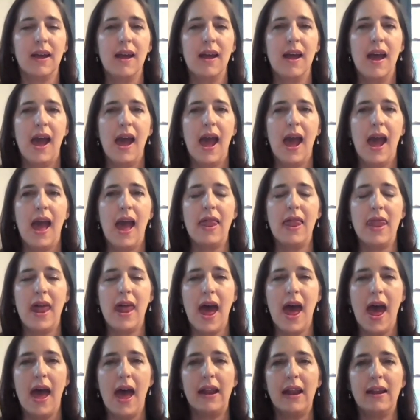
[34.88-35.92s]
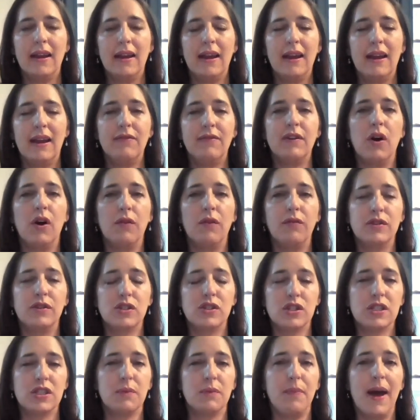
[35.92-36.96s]
And that even over
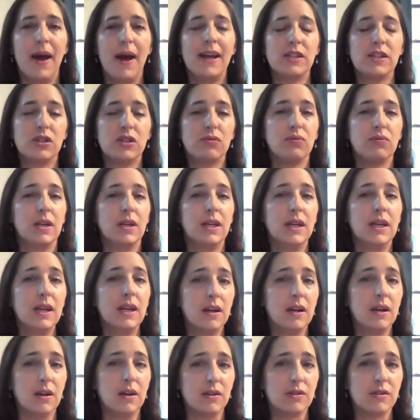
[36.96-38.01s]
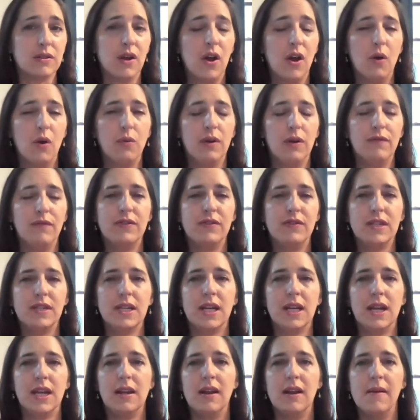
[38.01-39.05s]
just the past 3 years, we've
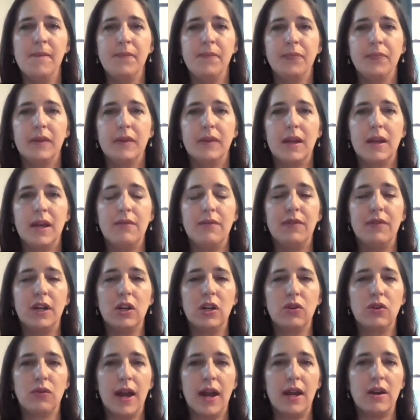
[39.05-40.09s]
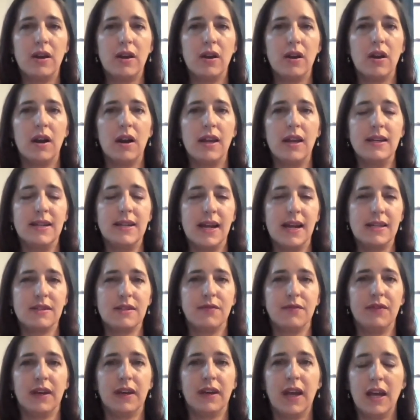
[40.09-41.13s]
seen even greater
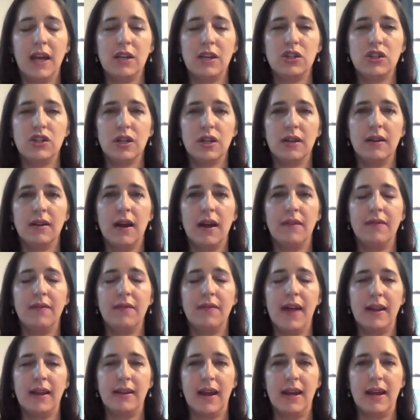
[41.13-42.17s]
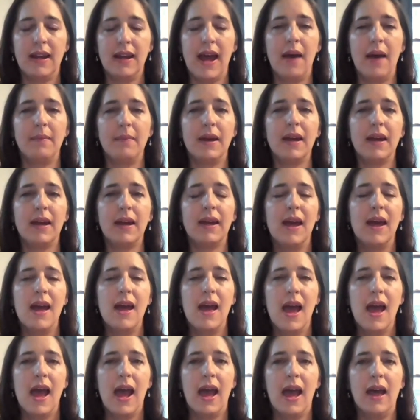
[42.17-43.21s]
intensification of that dynamic
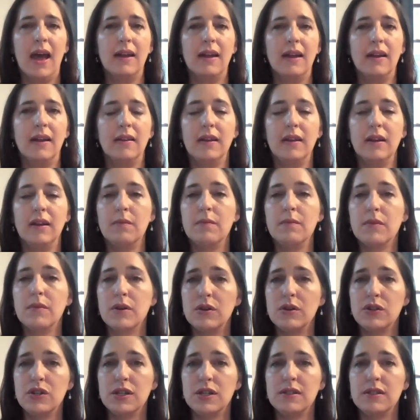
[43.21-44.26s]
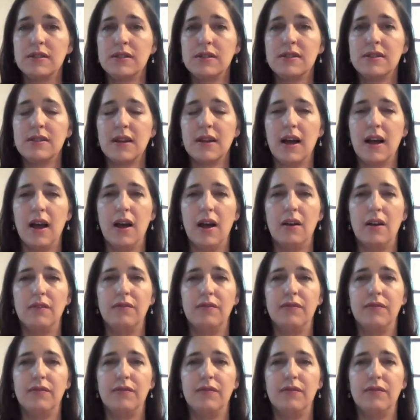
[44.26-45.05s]
and the emergence of